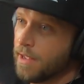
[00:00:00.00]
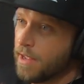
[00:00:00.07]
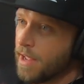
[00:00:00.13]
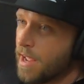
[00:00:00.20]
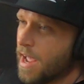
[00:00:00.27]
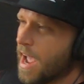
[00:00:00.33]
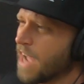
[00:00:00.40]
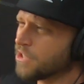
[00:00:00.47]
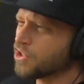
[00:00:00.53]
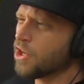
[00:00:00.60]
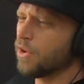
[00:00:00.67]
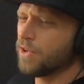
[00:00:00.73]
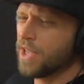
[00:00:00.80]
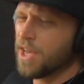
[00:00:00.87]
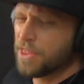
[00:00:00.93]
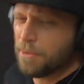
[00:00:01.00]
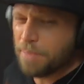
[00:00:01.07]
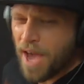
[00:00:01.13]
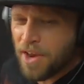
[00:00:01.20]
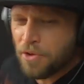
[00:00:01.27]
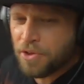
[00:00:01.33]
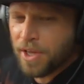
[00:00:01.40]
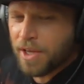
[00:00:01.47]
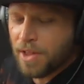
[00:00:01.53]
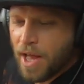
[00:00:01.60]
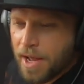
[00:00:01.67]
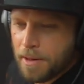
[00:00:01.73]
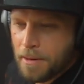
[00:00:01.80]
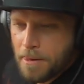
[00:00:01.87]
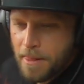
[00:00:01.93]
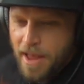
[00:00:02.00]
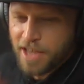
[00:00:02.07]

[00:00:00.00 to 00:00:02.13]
Yeah. And so, yeah, the battle thing, like,